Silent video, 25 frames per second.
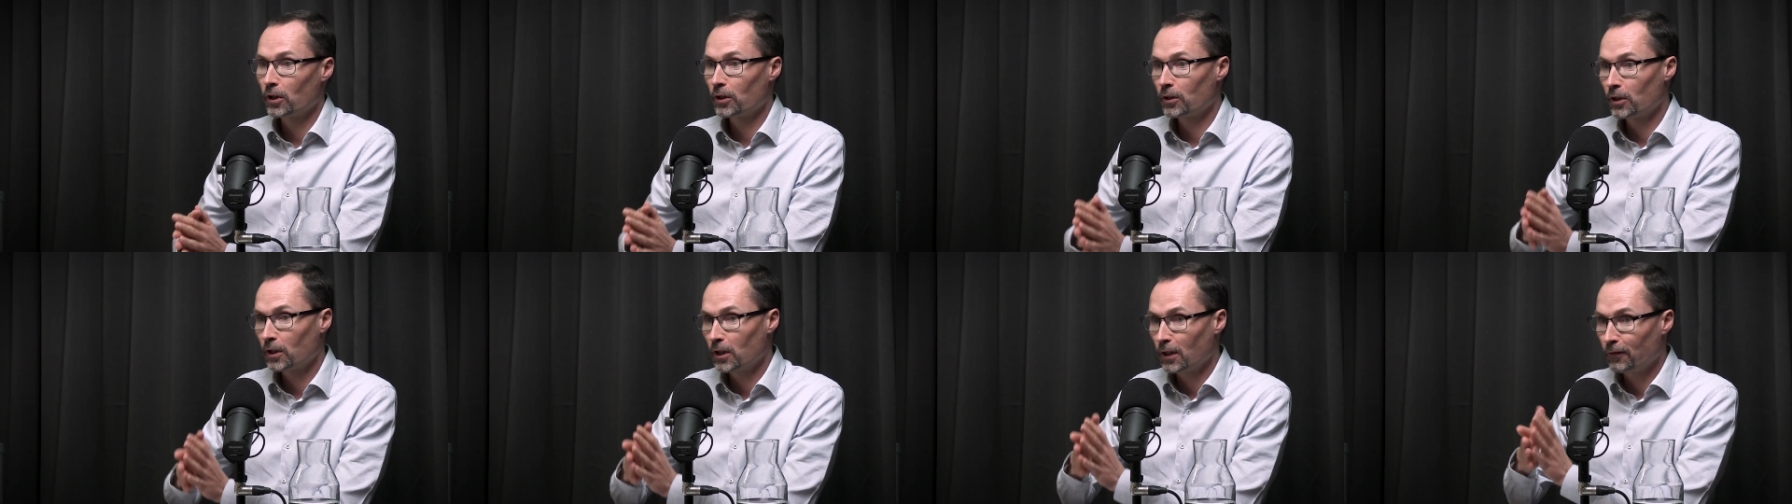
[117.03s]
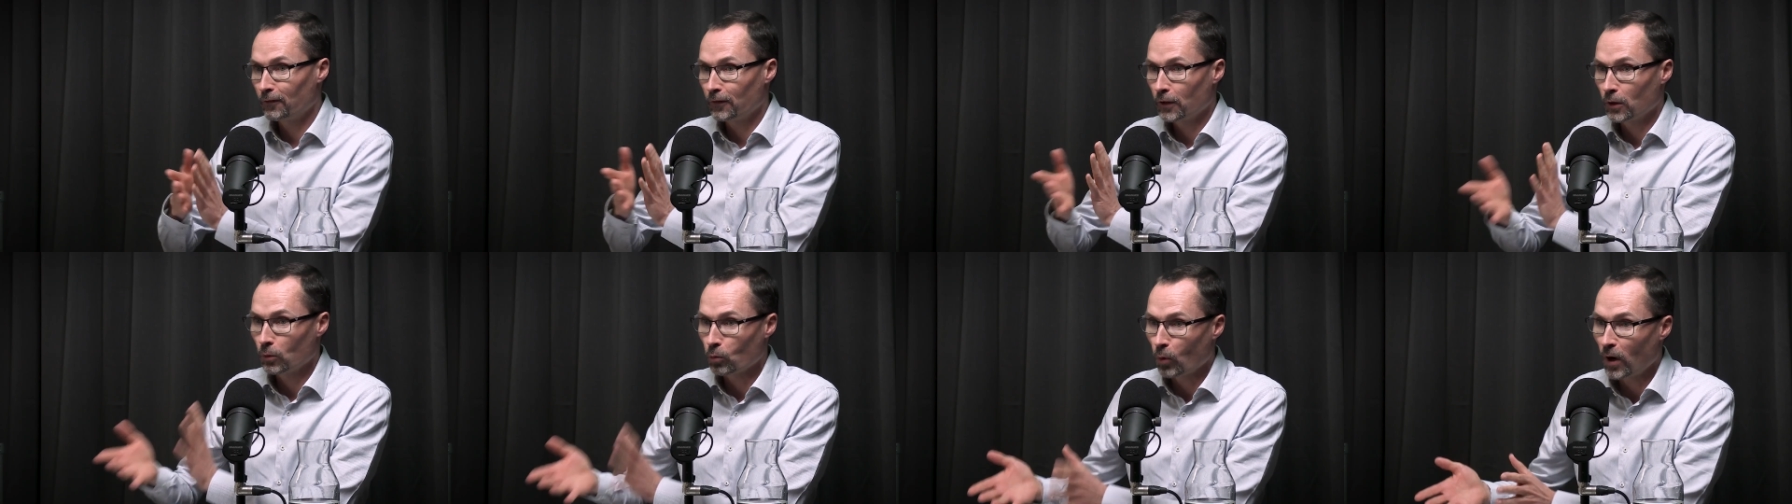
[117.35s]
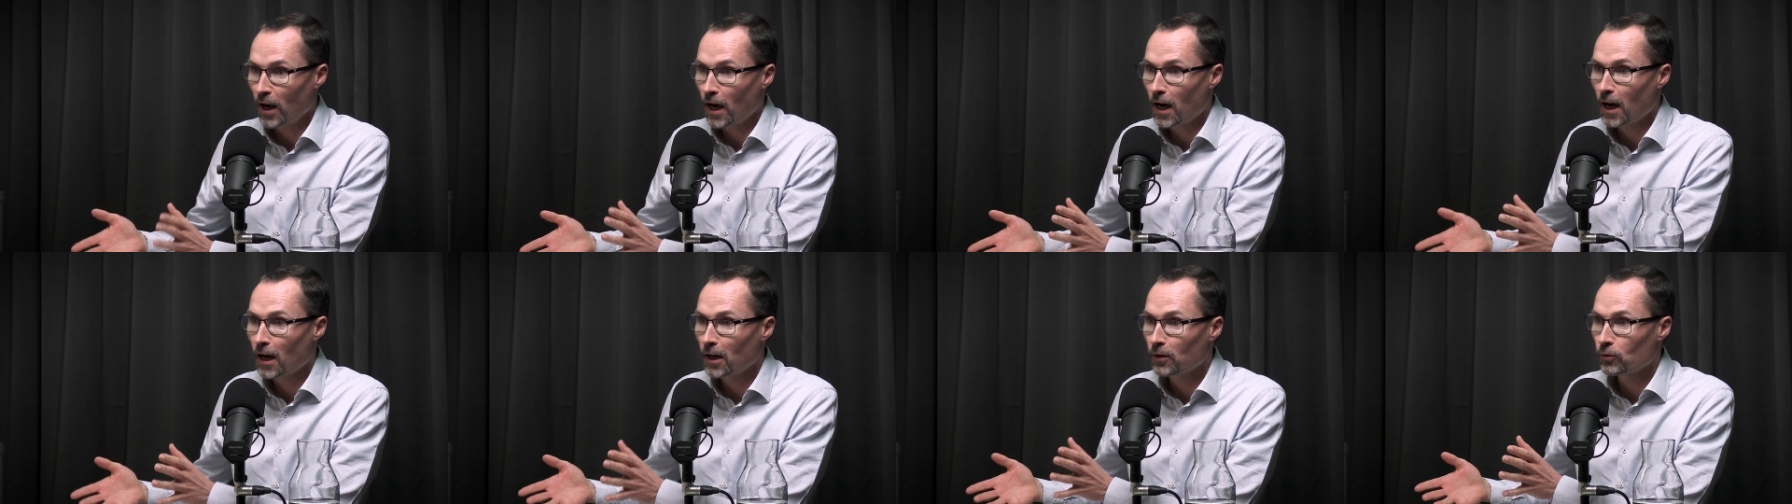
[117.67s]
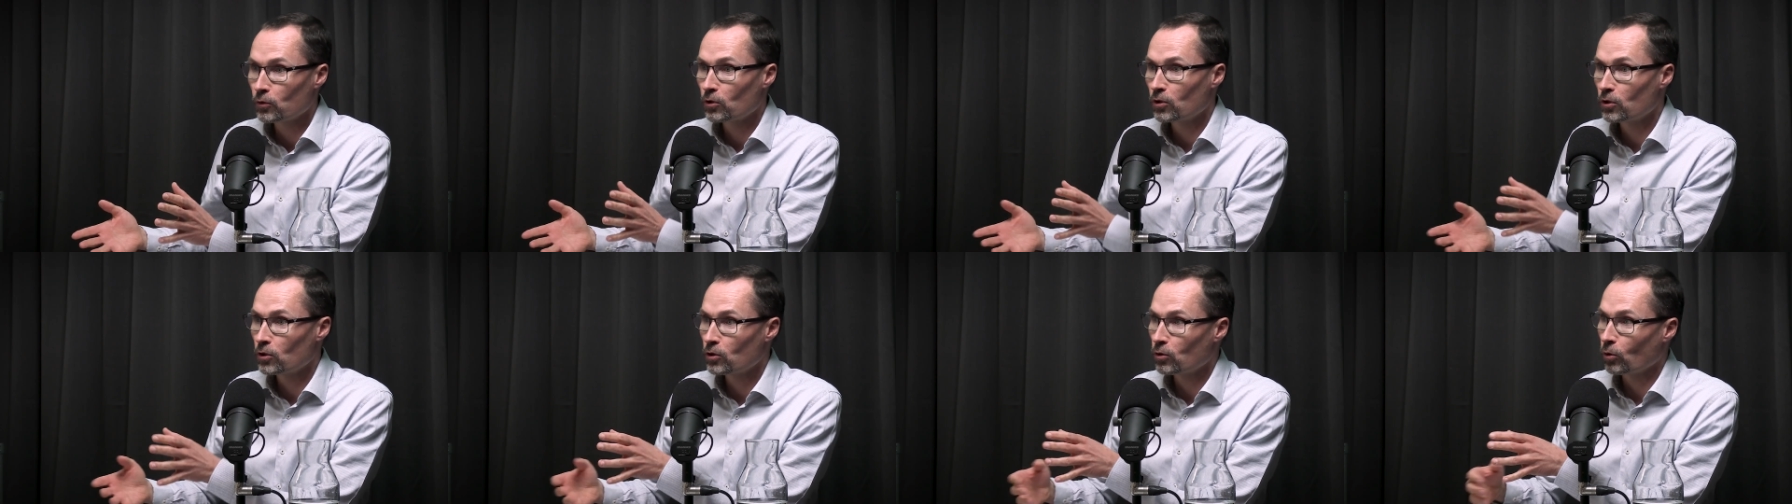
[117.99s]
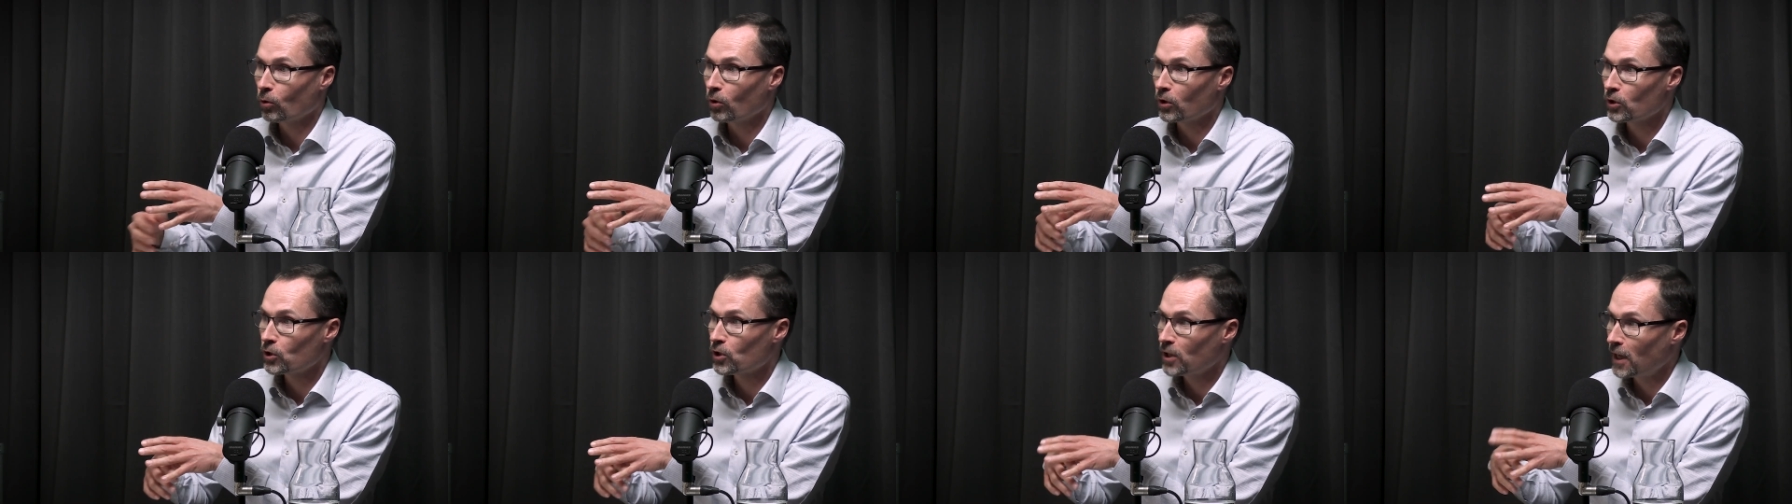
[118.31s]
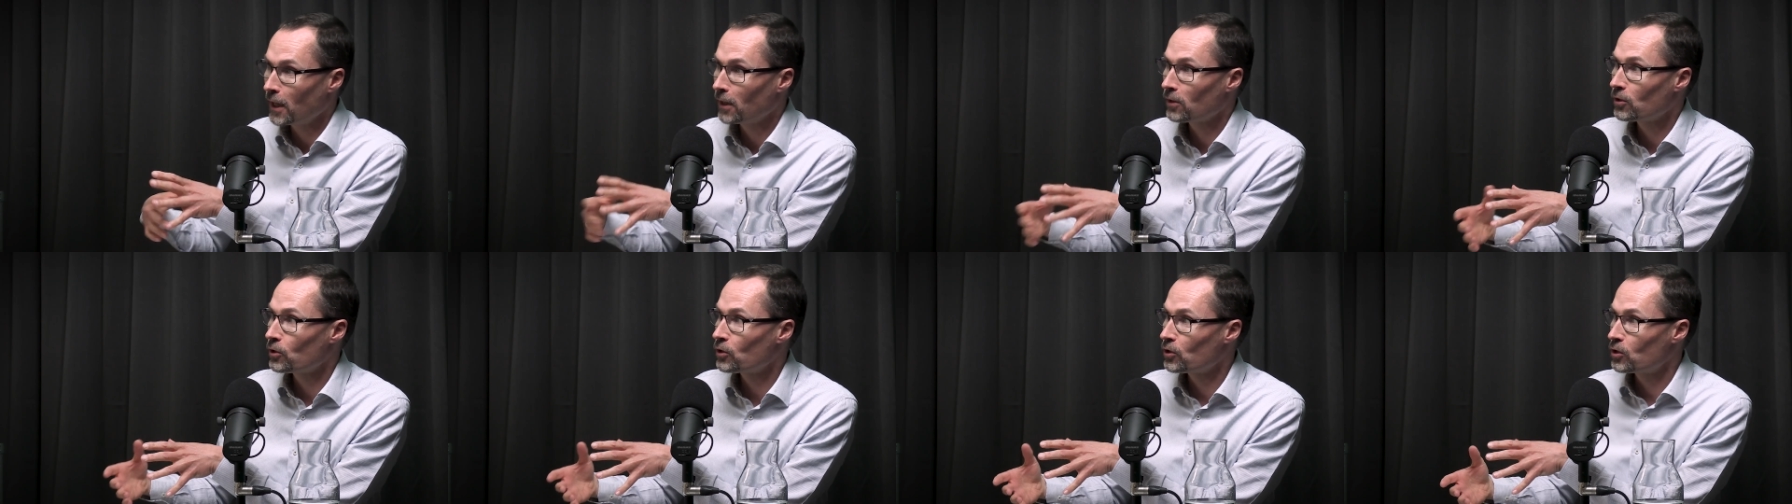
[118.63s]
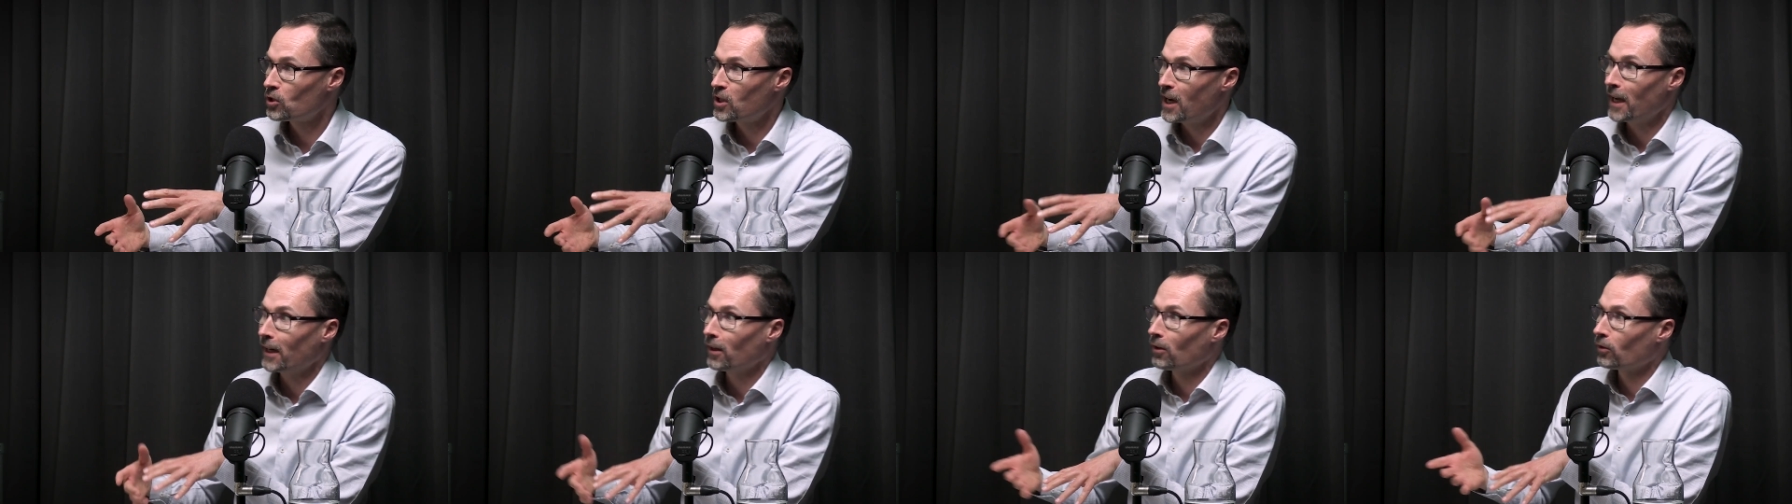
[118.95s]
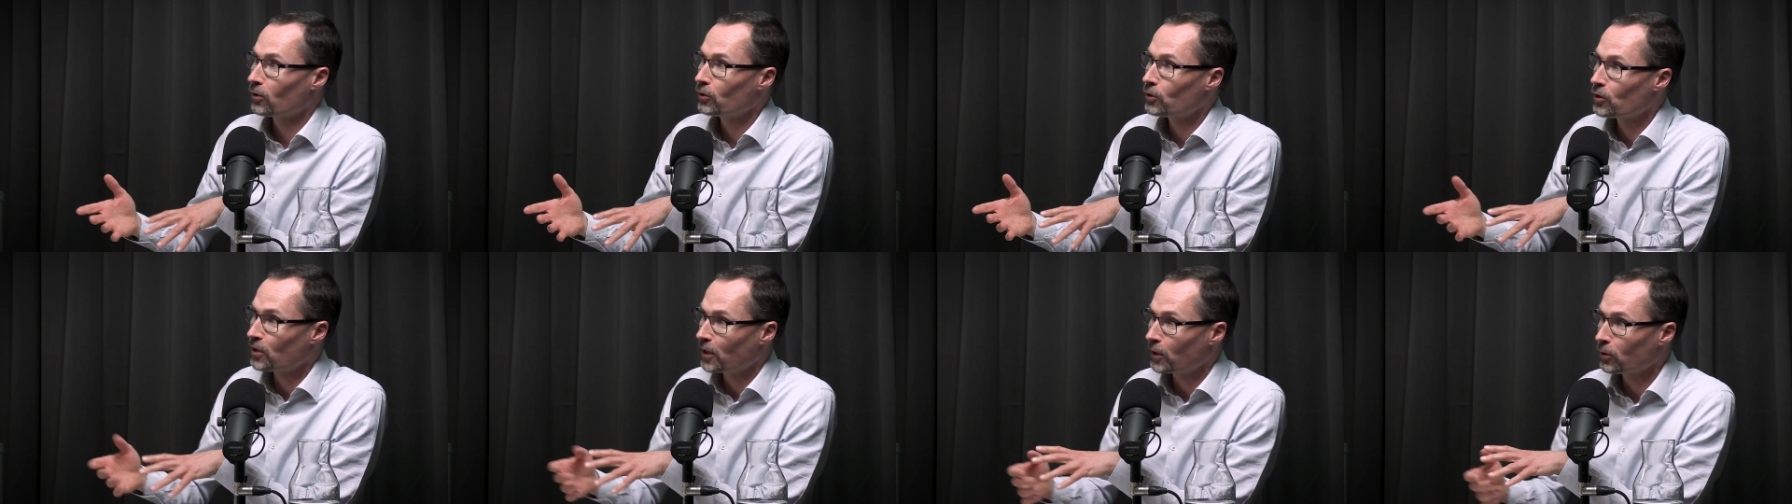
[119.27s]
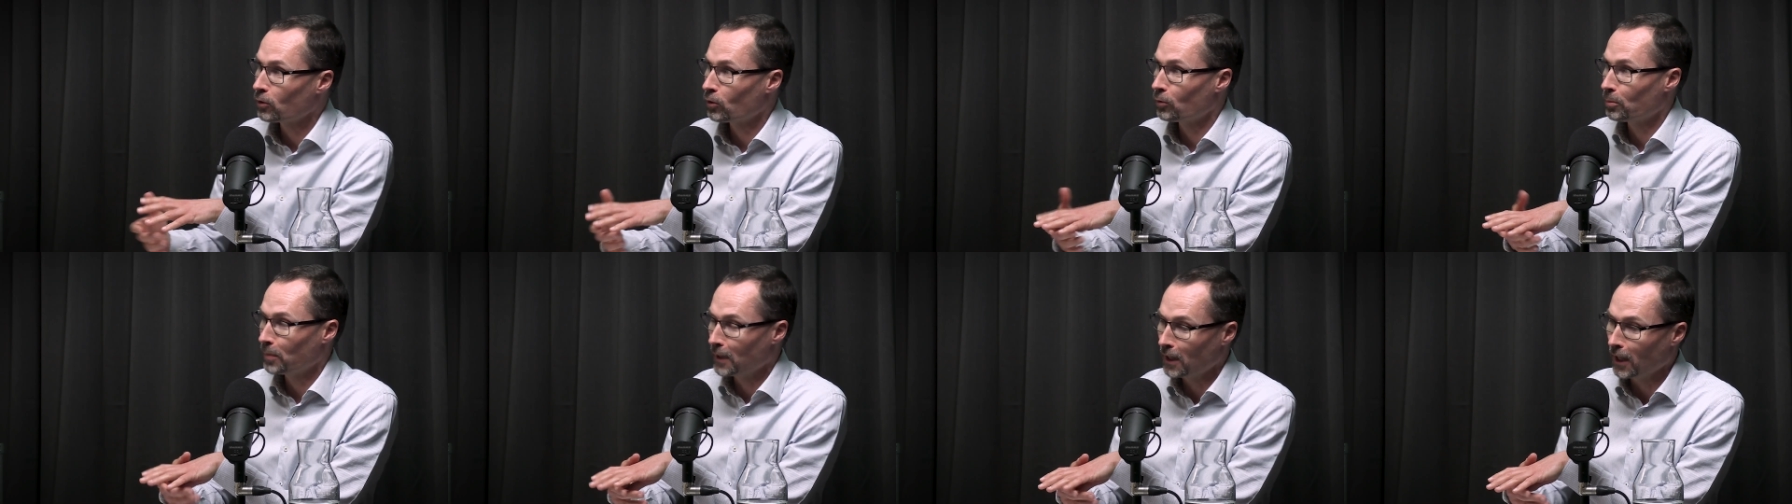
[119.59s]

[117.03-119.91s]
the different warehouses or sales channels. That could